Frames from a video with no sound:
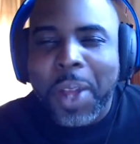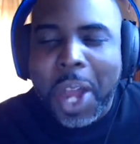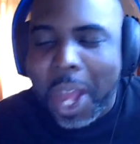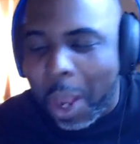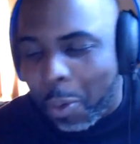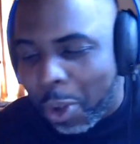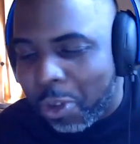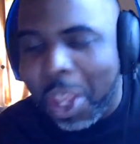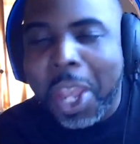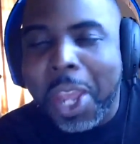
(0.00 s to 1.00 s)
I will
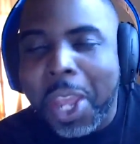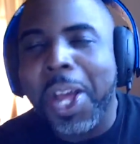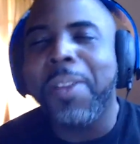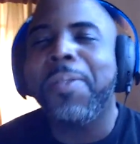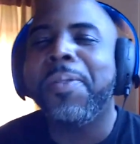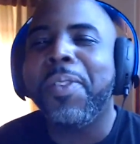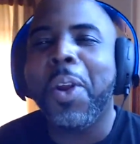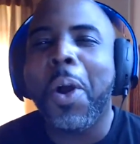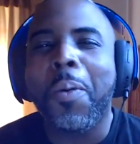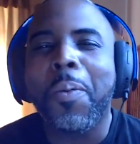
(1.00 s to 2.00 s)
say, you
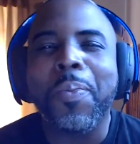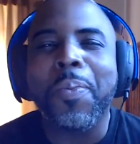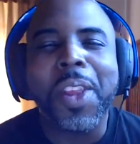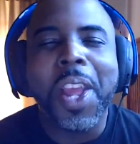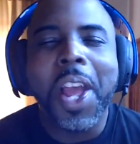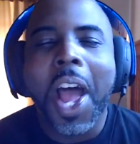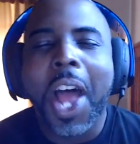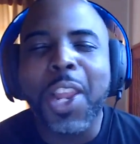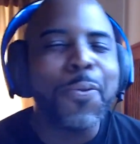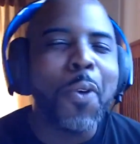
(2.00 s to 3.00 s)
know,
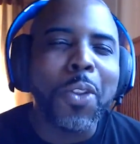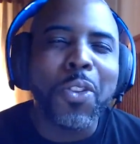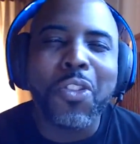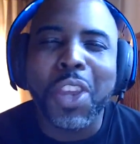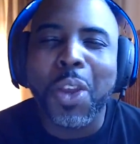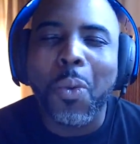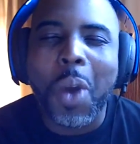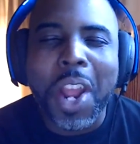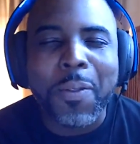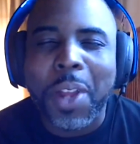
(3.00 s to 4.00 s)
I look forward to seeing
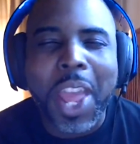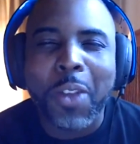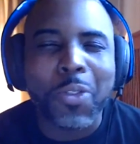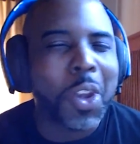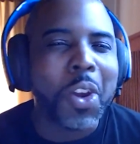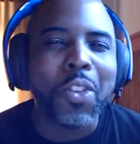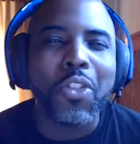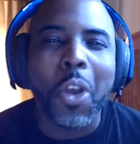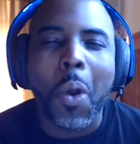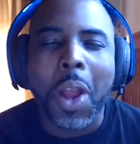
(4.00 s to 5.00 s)
whatever else they're going to
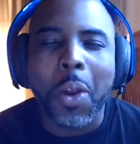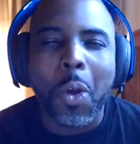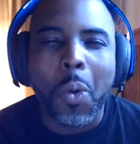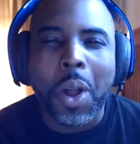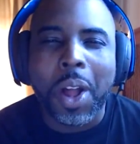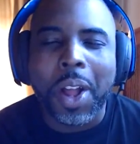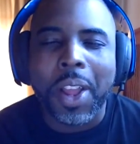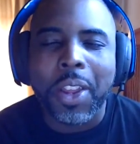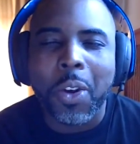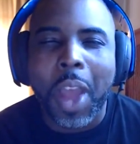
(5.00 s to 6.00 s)
show. I know,
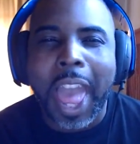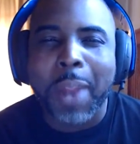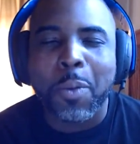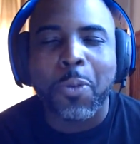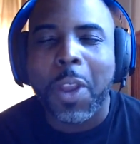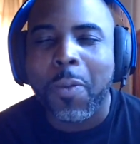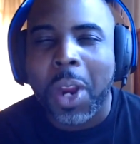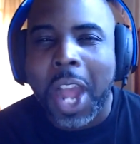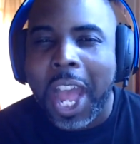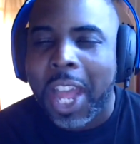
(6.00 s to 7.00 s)
you know, Adam's
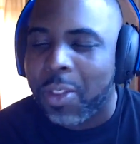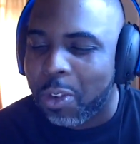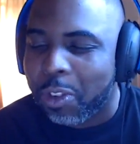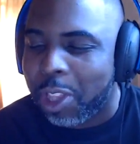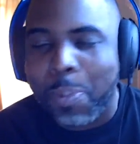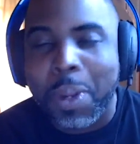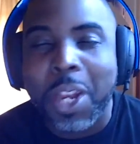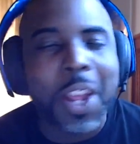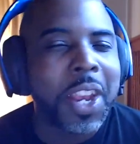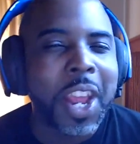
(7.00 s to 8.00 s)
favorite guy, the sleepy
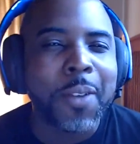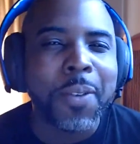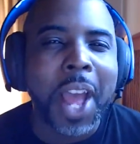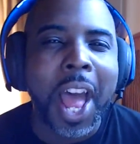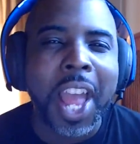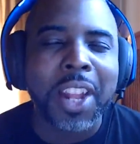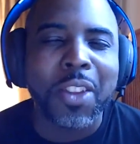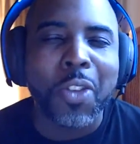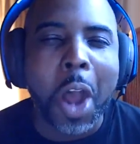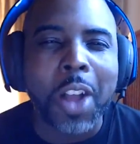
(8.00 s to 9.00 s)
deaf guy
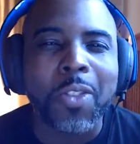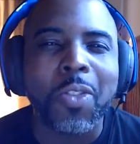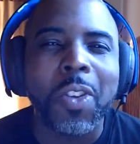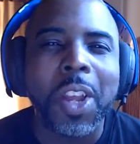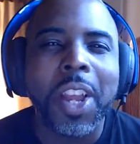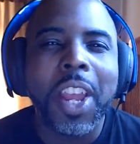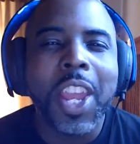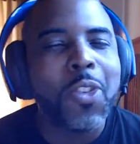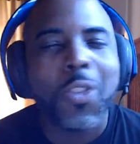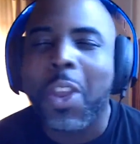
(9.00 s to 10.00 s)
that talks,
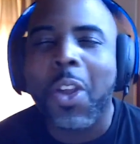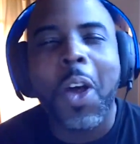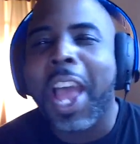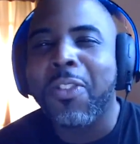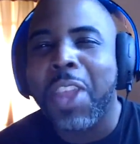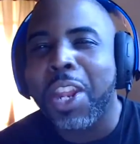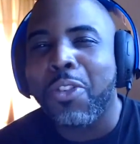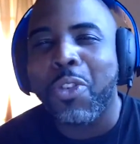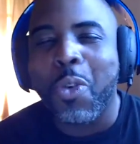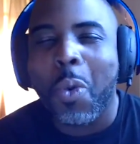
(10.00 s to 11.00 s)
he still has that
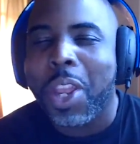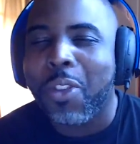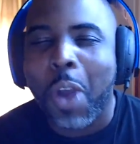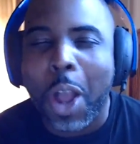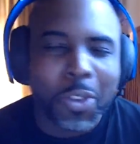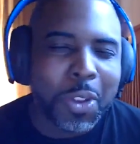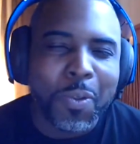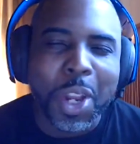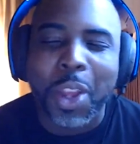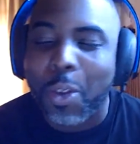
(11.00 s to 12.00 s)
issue where he talks in the
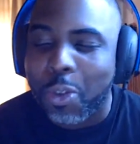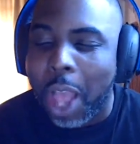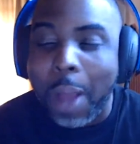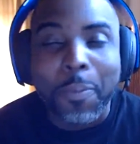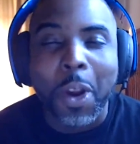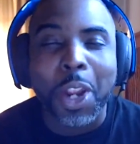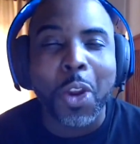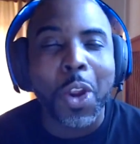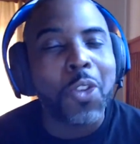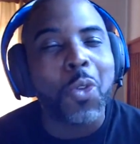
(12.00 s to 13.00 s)
video. So I'm very
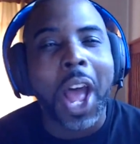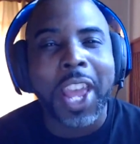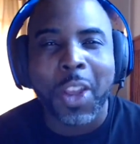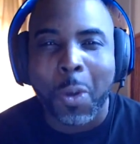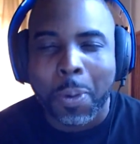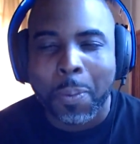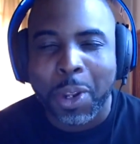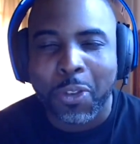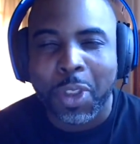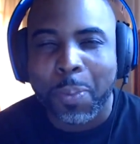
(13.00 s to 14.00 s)
curious how he's going to put me
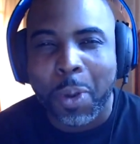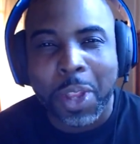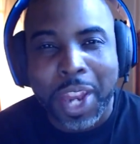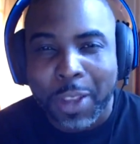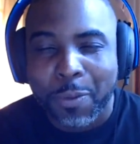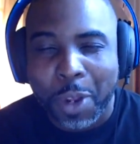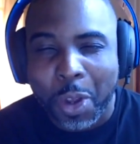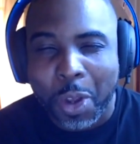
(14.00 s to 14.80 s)
to sleep on the next video.